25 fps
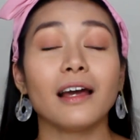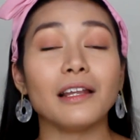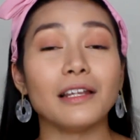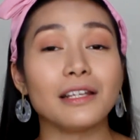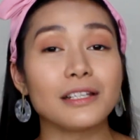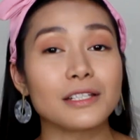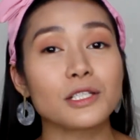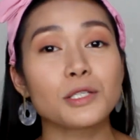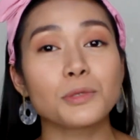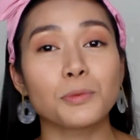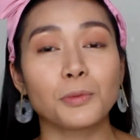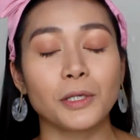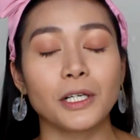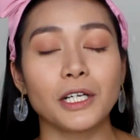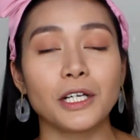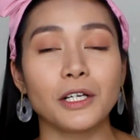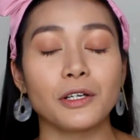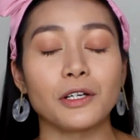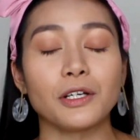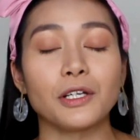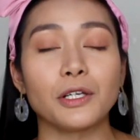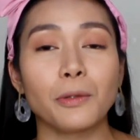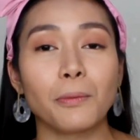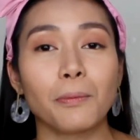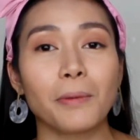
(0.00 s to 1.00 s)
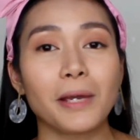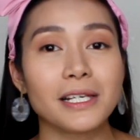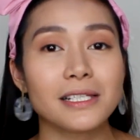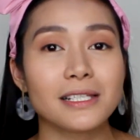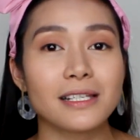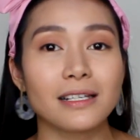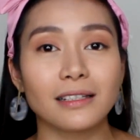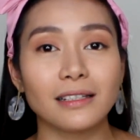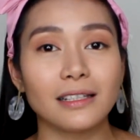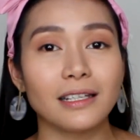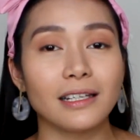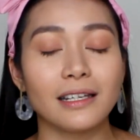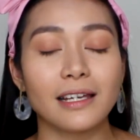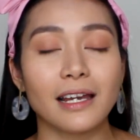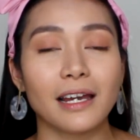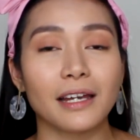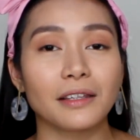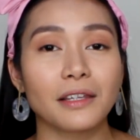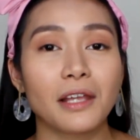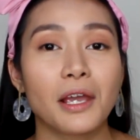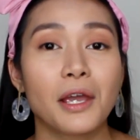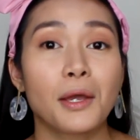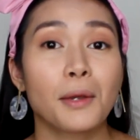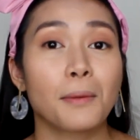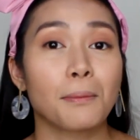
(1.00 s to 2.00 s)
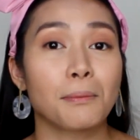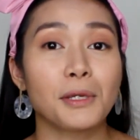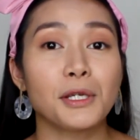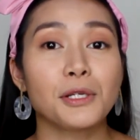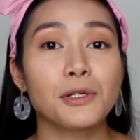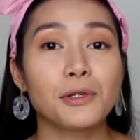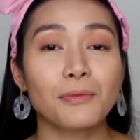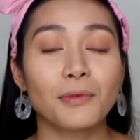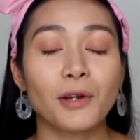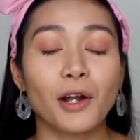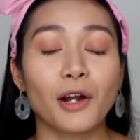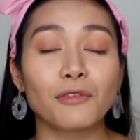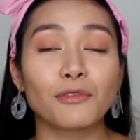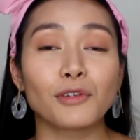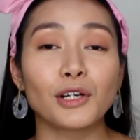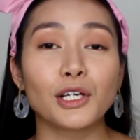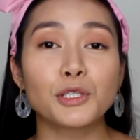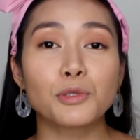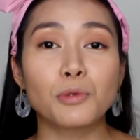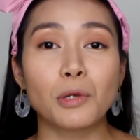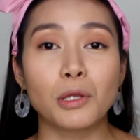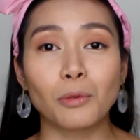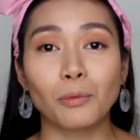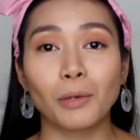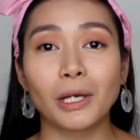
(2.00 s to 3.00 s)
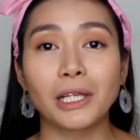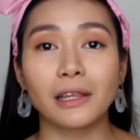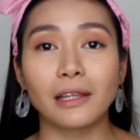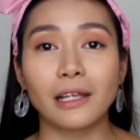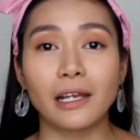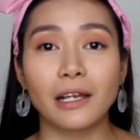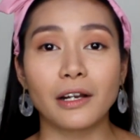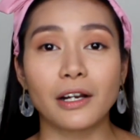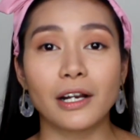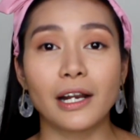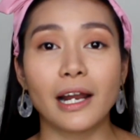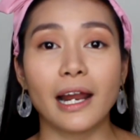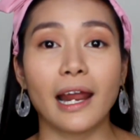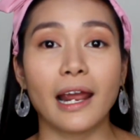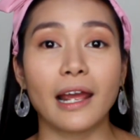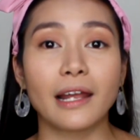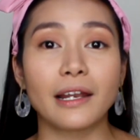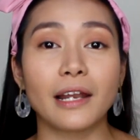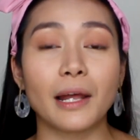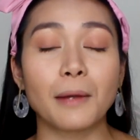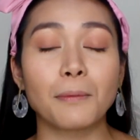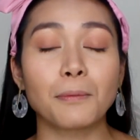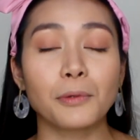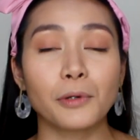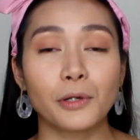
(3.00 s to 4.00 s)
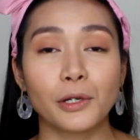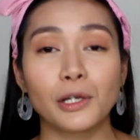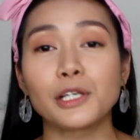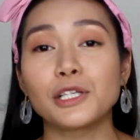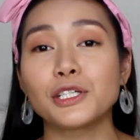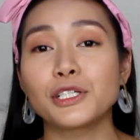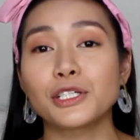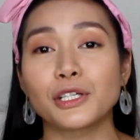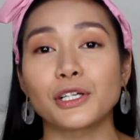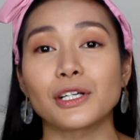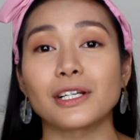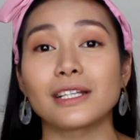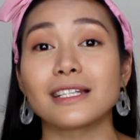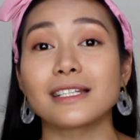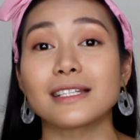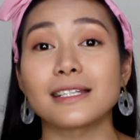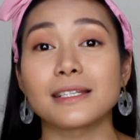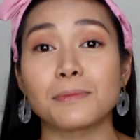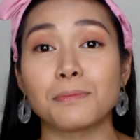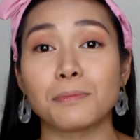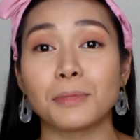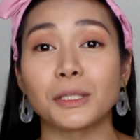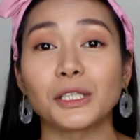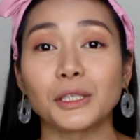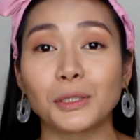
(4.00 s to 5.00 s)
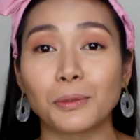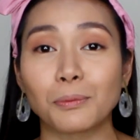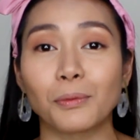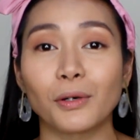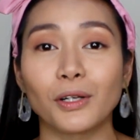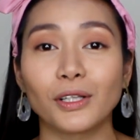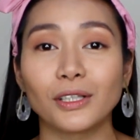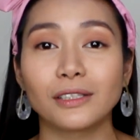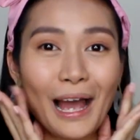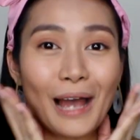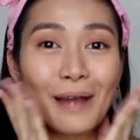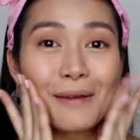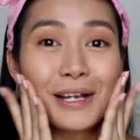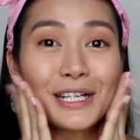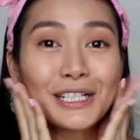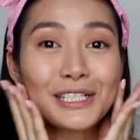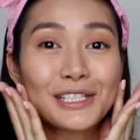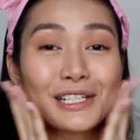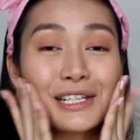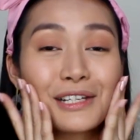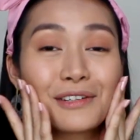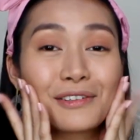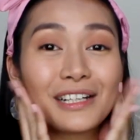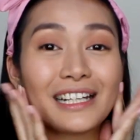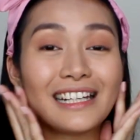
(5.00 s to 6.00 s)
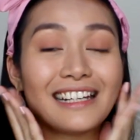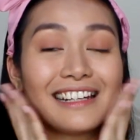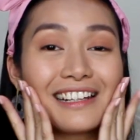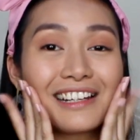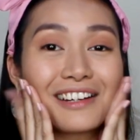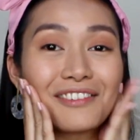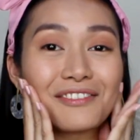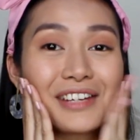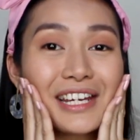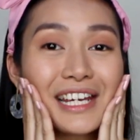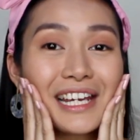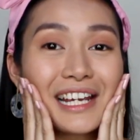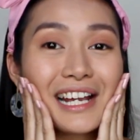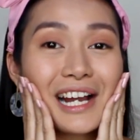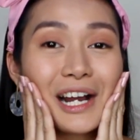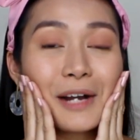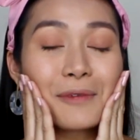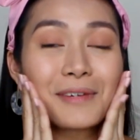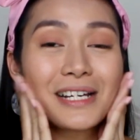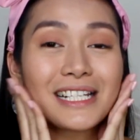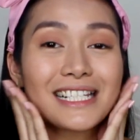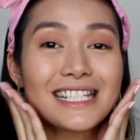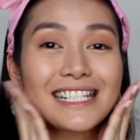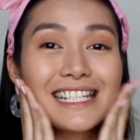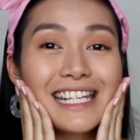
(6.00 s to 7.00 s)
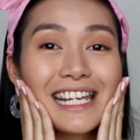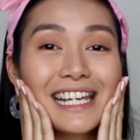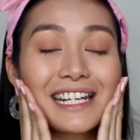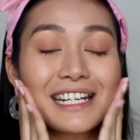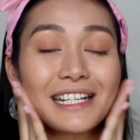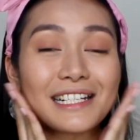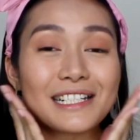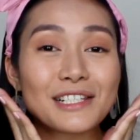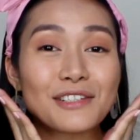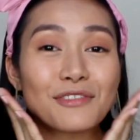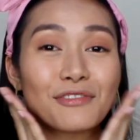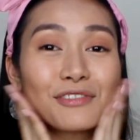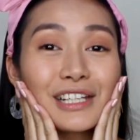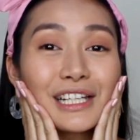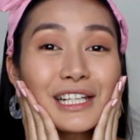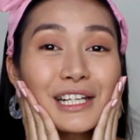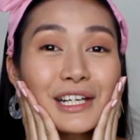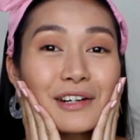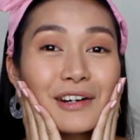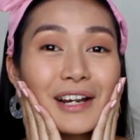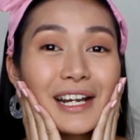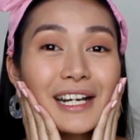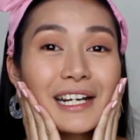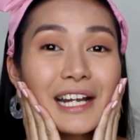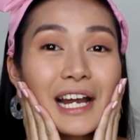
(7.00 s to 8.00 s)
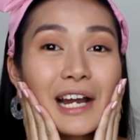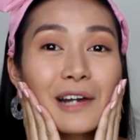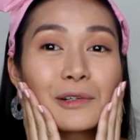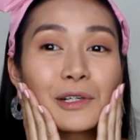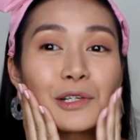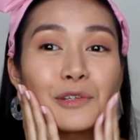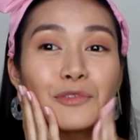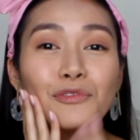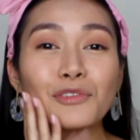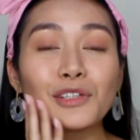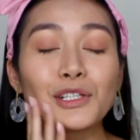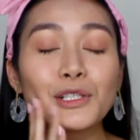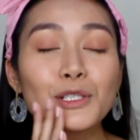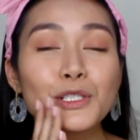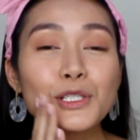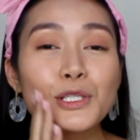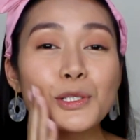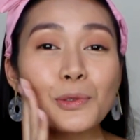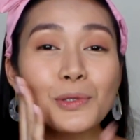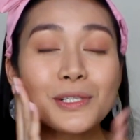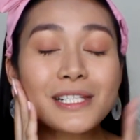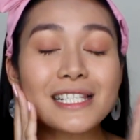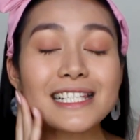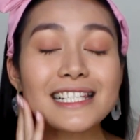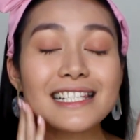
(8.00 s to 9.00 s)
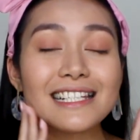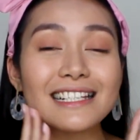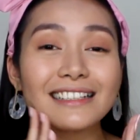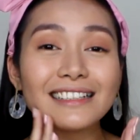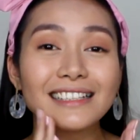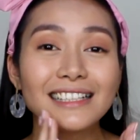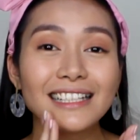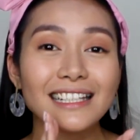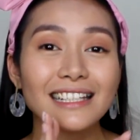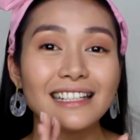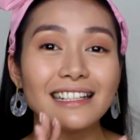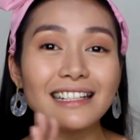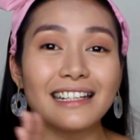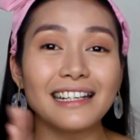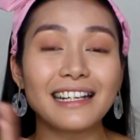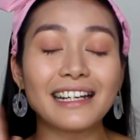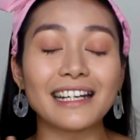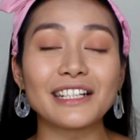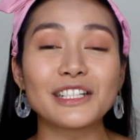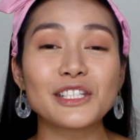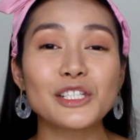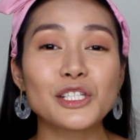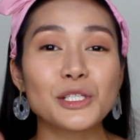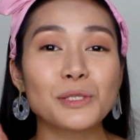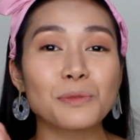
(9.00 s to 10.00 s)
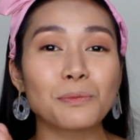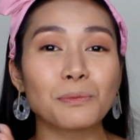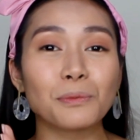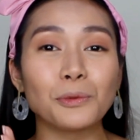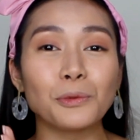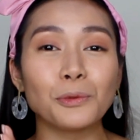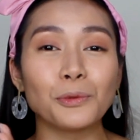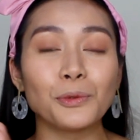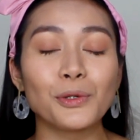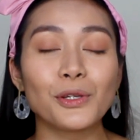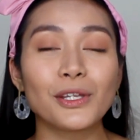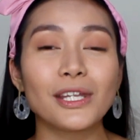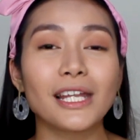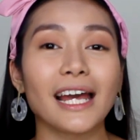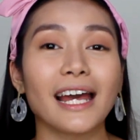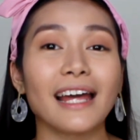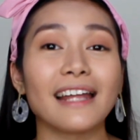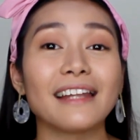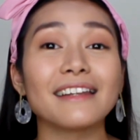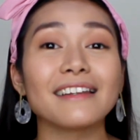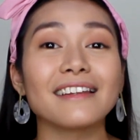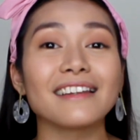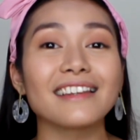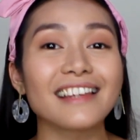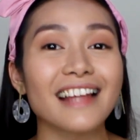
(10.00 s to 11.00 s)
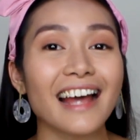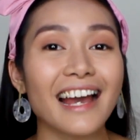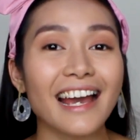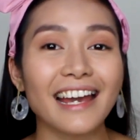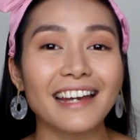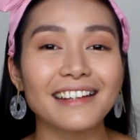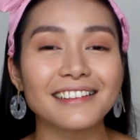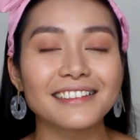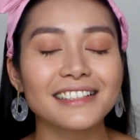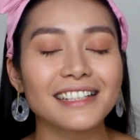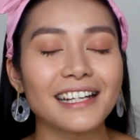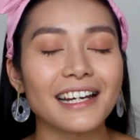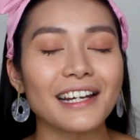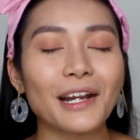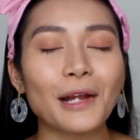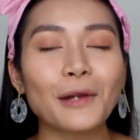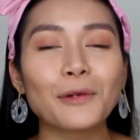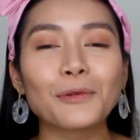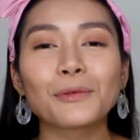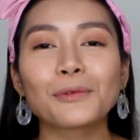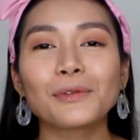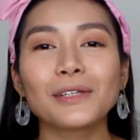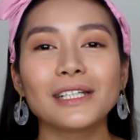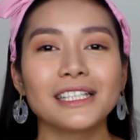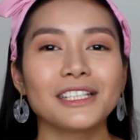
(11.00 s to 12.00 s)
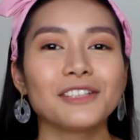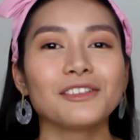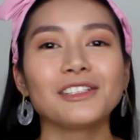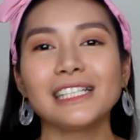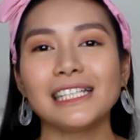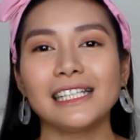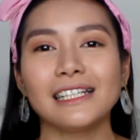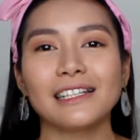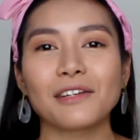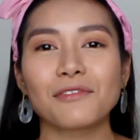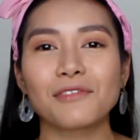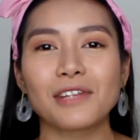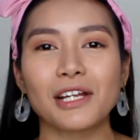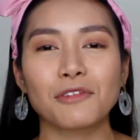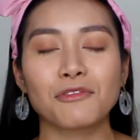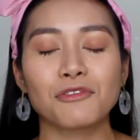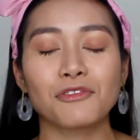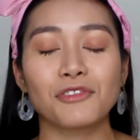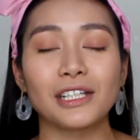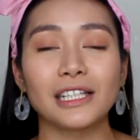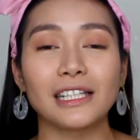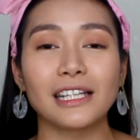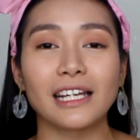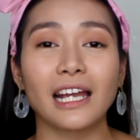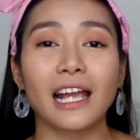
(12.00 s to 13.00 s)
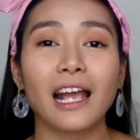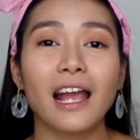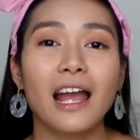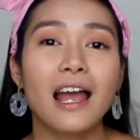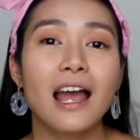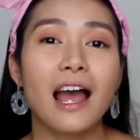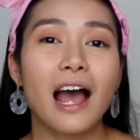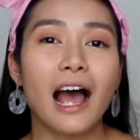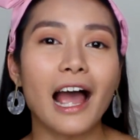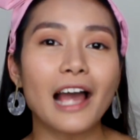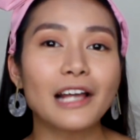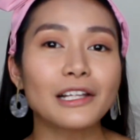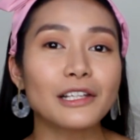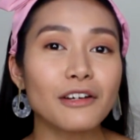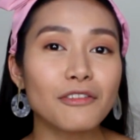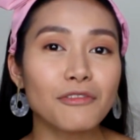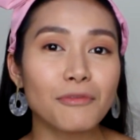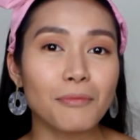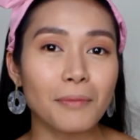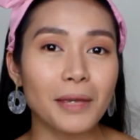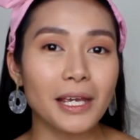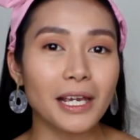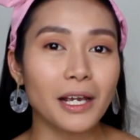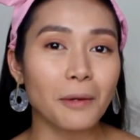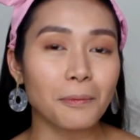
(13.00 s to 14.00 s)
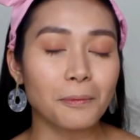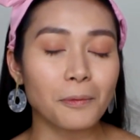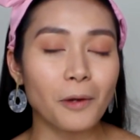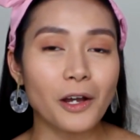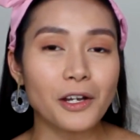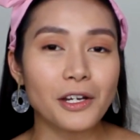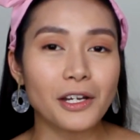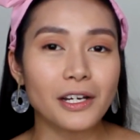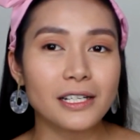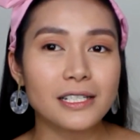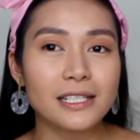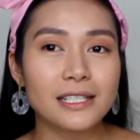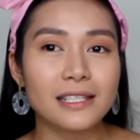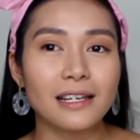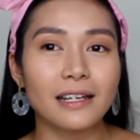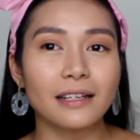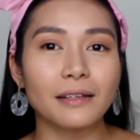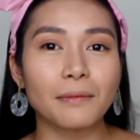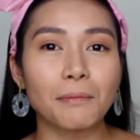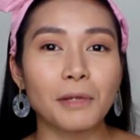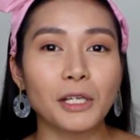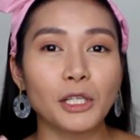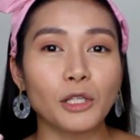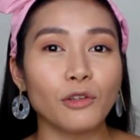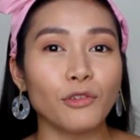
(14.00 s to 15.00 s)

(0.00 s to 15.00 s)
this is pretty good. You basically get medium coverage with one layer, and I'm pretty sure this is buildable. I'm actually really loving how my skin is feeling right now. It feels so silky and smooth and light, and I really love that feeling. I love makeup products that make